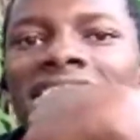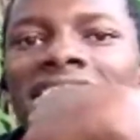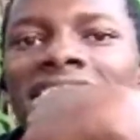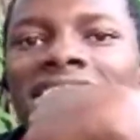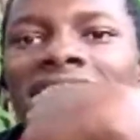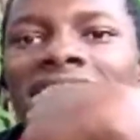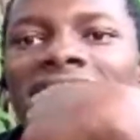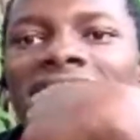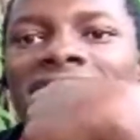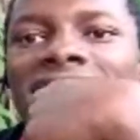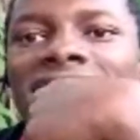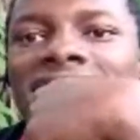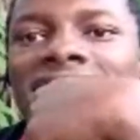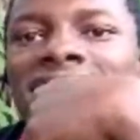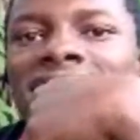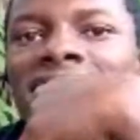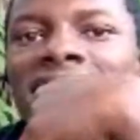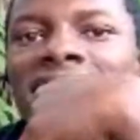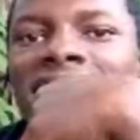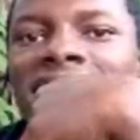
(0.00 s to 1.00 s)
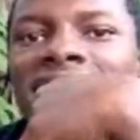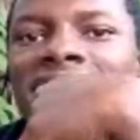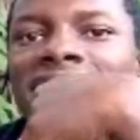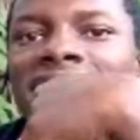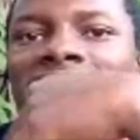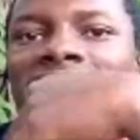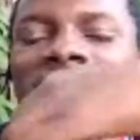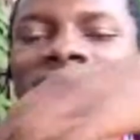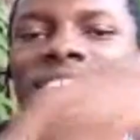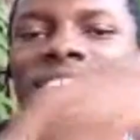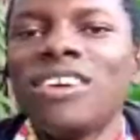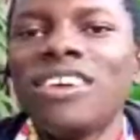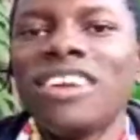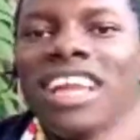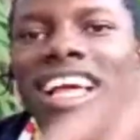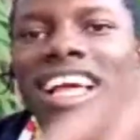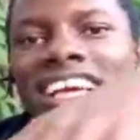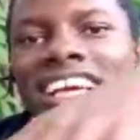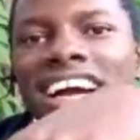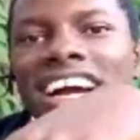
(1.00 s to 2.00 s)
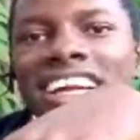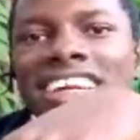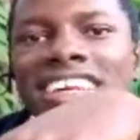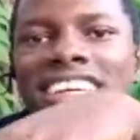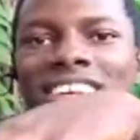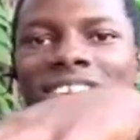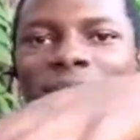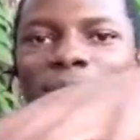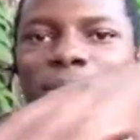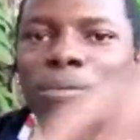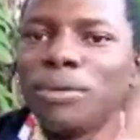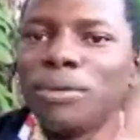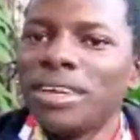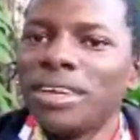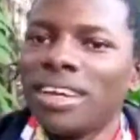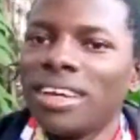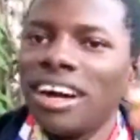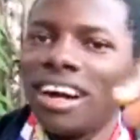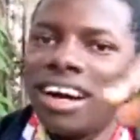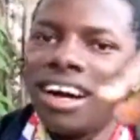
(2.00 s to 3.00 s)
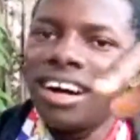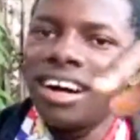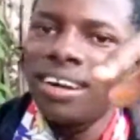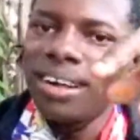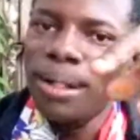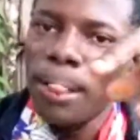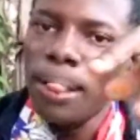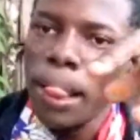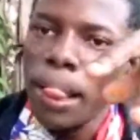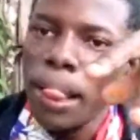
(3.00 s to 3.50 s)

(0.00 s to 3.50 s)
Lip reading: this decision. Like, I need to be a